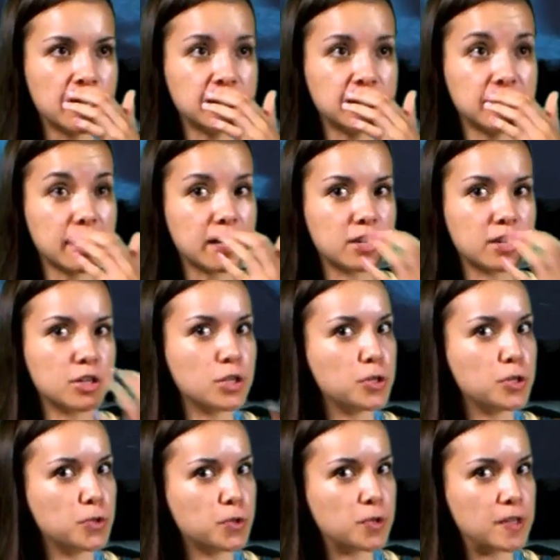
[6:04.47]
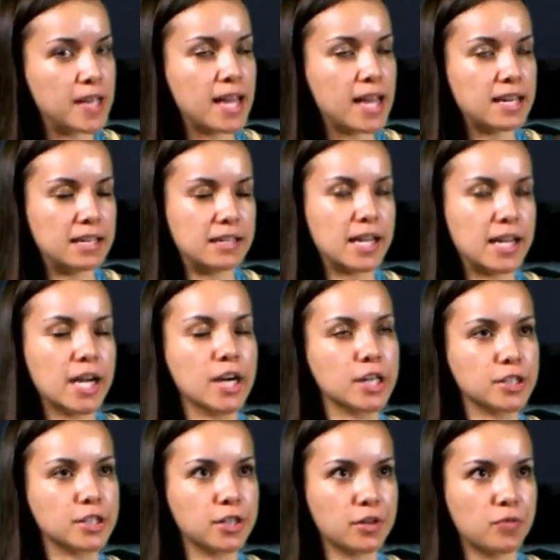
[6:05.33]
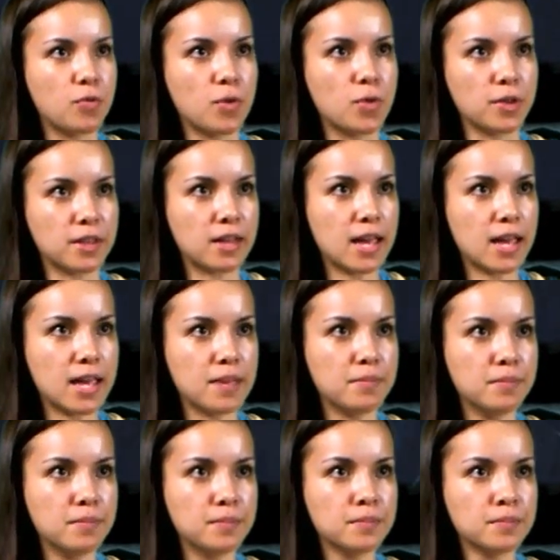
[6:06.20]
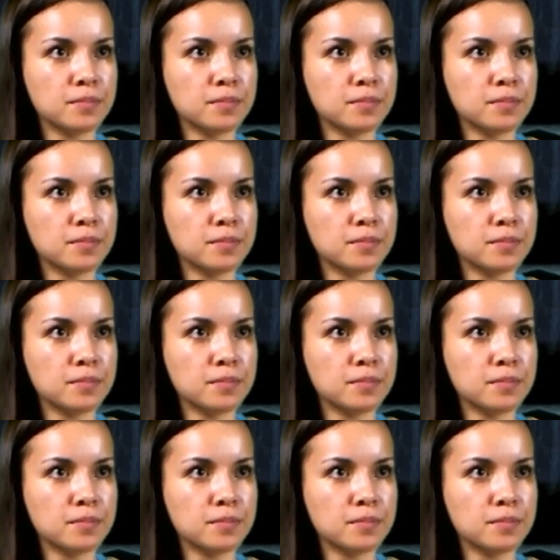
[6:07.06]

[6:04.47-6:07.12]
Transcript: It's like a new created character for the game.